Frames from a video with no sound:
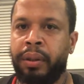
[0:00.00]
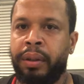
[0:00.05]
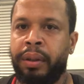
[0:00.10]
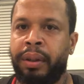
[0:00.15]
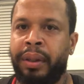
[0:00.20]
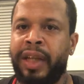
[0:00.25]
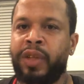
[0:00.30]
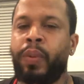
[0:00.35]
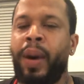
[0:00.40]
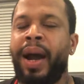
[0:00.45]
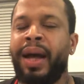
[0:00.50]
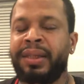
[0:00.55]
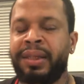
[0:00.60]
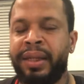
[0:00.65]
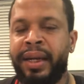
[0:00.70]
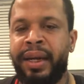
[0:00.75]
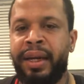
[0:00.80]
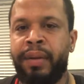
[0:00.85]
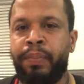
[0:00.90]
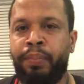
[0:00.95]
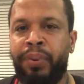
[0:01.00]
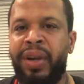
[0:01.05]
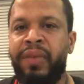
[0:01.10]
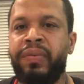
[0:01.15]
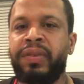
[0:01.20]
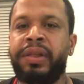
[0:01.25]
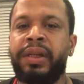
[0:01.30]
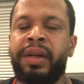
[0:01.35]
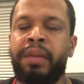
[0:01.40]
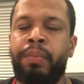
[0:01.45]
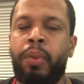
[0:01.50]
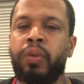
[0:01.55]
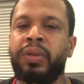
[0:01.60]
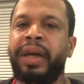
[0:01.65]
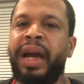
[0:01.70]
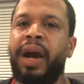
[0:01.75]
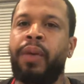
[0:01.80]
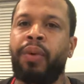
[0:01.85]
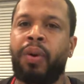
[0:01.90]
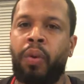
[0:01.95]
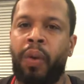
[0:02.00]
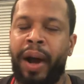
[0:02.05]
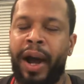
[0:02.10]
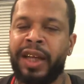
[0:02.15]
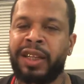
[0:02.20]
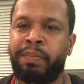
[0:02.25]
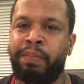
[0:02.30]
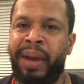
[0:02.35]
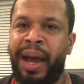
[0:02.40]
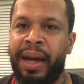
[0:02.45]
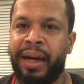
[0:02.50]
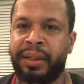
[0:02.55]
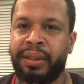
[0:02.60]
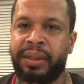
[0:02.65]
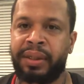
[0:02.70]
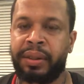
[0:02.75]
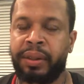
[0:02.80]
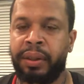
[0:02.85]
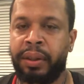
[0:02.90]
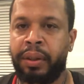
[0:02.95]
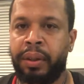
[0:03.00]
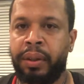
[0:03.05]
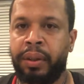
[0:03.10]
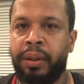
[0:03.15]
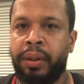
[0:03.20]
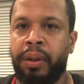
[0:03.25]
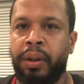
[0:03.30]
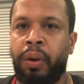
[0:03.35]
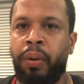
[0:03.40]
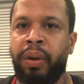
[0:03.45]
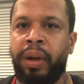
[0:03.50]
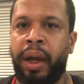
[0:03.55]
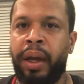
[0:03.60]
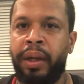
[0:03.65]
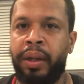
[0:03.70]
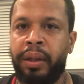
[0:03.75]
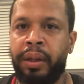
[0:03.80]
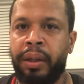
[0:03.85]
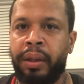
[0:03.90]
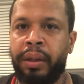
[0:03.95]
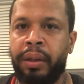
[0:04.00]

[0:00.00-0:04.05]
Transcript: That's why I said previously the Most High requires balance. Okay?